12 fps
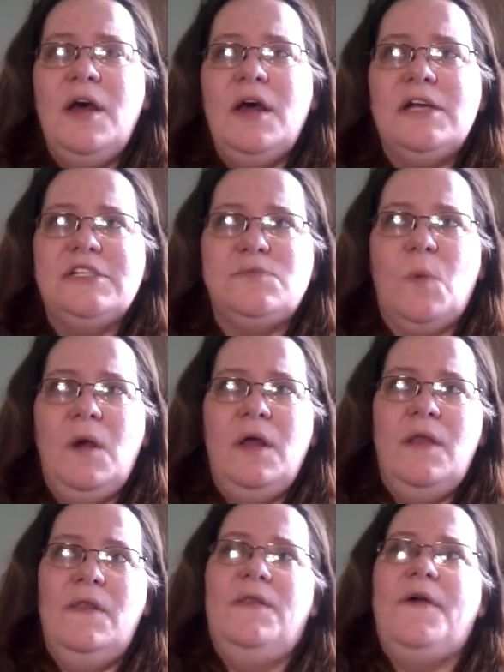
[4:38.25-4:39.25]
is
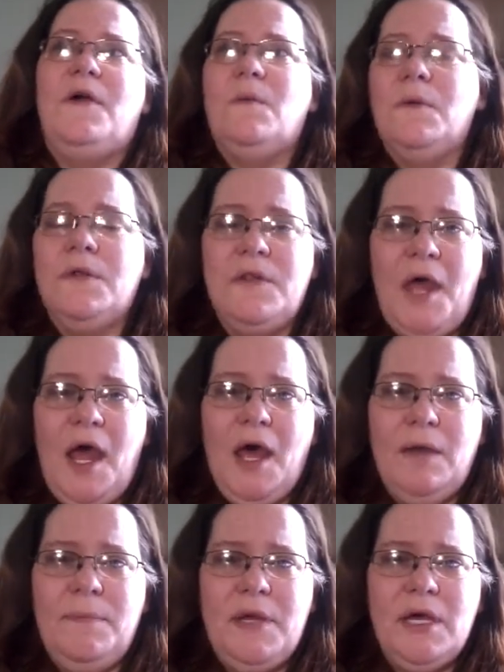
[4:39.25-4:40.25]
when they're with
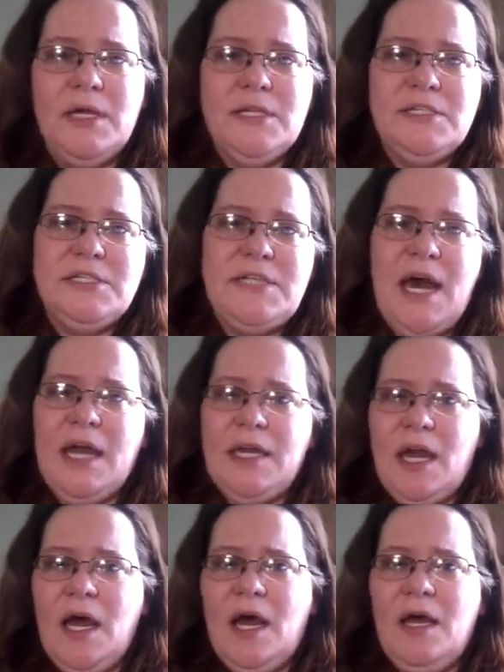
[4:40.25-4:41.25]
Dad, because Dad and
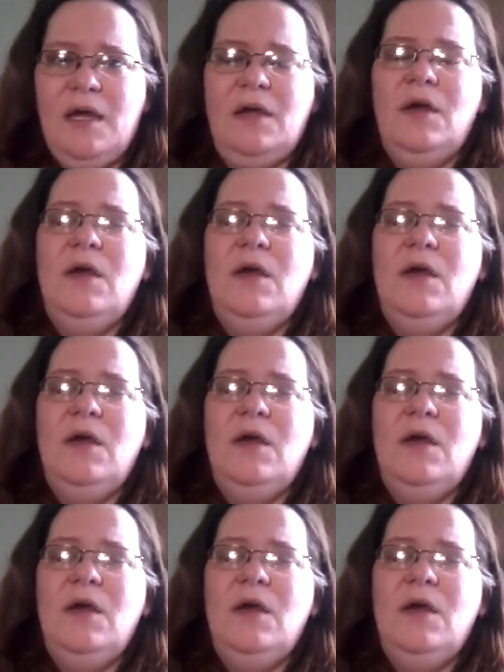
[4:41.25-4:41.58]
I,